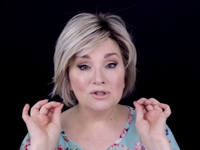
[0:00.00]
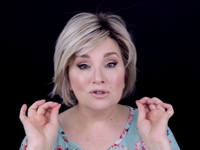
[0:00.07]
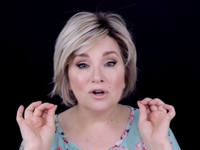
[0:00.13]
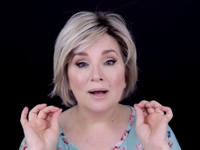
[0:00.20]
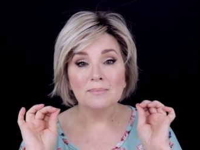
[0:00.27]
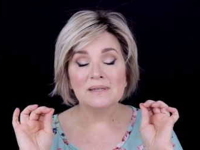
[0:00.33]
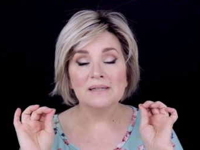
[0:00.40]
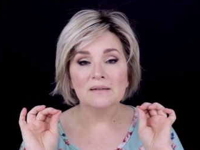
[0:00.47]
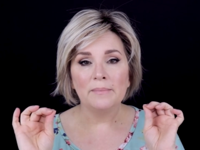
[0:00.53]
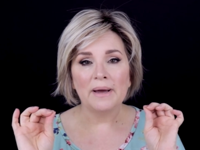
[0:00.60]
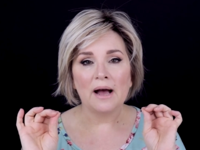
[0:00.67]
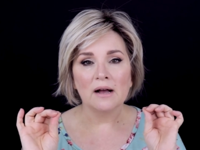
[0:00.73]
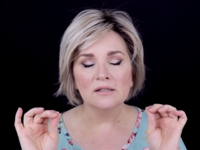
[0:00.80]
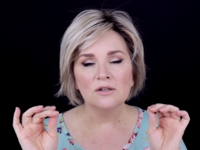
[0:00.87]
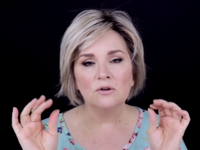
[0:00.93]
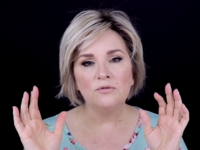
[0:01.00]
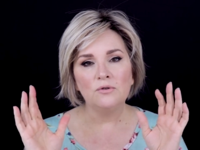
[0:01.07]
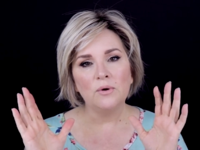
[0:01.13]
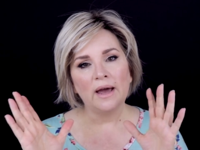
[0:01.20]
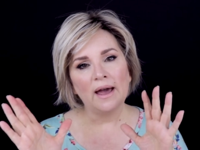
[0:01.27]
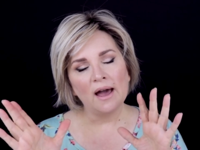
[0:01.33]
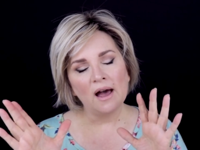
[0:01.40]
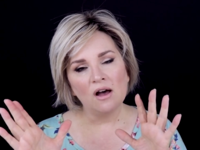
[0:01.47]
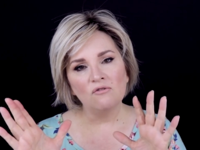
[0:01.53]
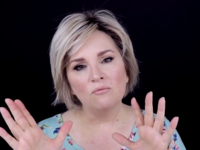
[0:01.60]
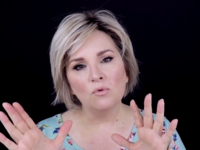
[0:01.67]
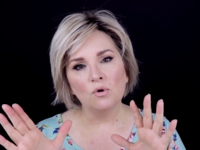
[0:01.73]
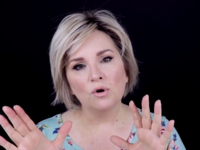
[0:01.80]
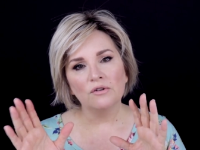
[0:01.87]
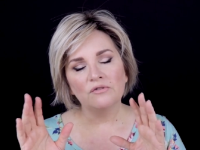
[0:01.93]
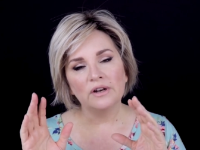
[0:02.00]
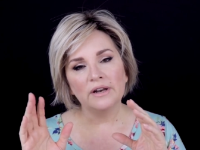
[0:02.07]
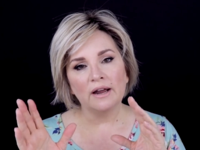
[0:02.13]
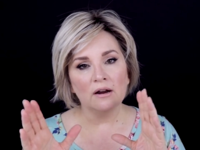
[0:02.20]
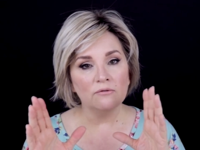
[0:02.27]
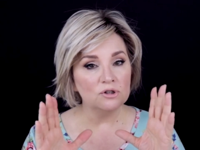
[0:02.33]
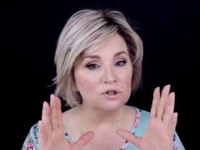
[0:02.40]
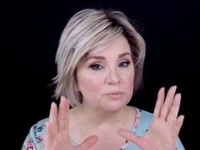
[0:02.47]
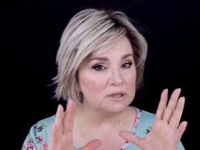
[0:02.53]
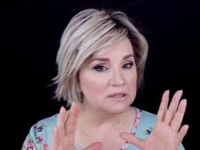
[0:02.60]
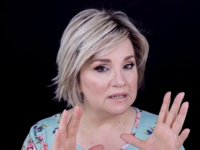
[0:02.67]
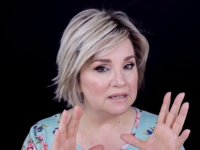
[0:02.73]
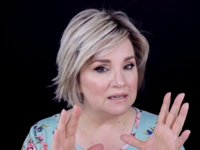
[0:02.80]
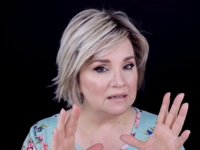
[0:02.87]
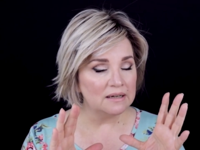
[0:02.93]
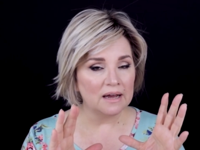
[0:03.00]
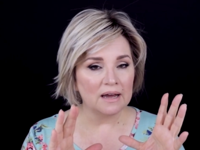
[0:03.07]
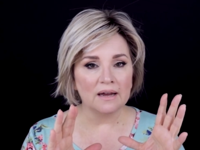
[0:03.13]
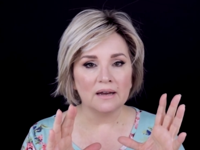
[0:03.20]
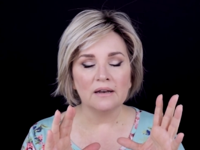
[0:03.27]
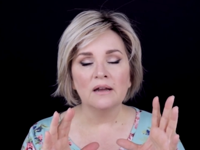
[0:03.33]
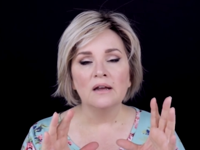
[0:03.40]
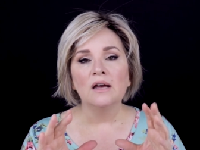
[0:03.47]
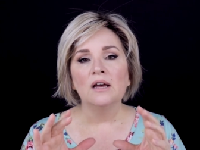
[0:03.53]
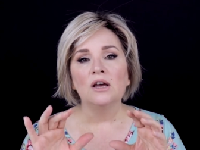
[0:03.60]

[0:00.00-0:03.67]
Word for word: straps in the back. So if you have more of an average petite head,